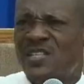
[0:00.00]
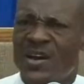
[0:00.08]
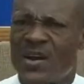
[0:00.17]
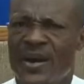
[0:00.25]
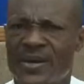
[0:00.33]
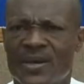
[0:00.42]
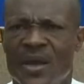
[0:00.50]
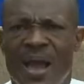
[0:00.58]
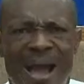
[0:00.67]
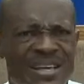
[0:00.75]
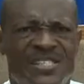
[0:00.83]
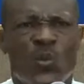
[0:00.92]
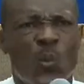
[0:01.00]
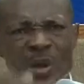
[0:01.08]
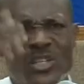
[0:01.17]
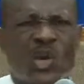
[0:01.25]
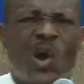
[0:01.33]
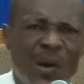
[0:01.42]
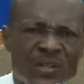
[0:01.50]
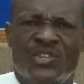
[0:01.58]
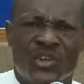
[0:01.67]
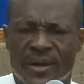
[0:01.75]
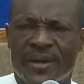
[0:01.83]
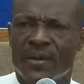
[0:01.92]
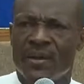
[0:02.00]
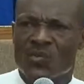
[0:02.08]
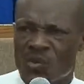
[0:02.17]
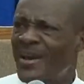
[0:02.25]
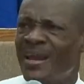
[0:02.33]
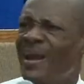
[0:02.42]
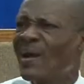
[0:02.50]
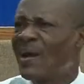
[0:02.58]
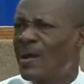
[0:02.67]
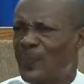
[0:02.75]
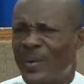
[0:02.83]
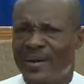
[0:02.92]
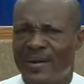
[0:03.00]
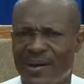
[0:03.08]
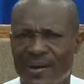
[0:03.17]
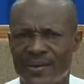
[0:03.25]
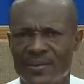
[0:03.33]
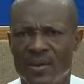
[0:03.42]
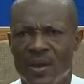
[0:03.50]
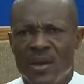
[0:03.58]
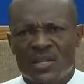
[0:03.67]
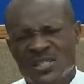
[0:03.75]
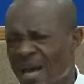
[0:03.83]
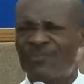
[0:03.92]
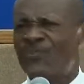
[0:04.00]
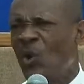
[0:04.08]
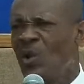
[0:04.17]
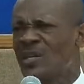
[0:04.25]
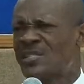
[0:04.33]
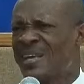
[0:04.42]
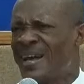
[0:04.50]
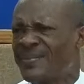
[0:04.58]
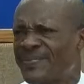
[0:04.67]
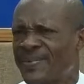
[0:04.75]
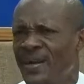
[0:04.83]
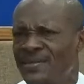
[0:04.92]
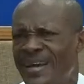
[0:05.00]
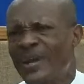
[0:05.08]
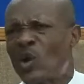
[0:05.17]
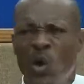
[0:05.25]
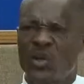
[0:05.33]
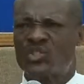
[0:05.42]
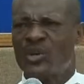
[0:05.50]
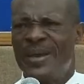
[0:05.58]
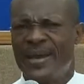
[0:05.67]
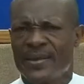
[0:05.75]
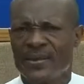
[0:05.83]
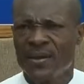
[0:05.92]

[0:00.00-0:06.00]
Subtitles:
the earth and see which country really log on upon God. Stop fooling yourself that the country in.